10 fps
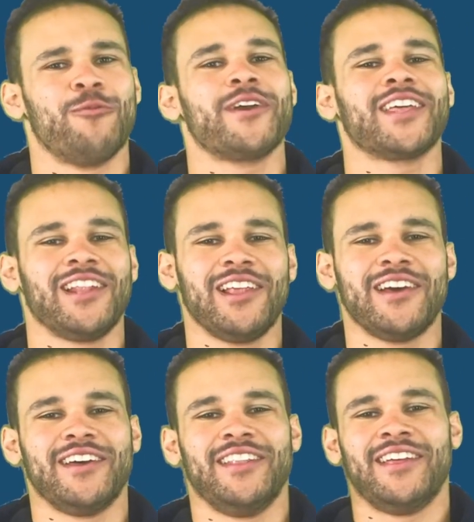We're going to
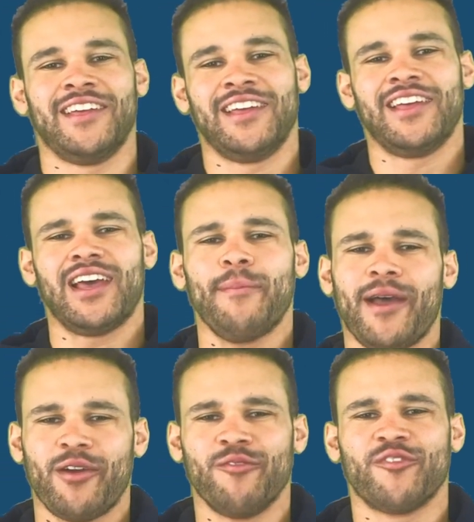learn about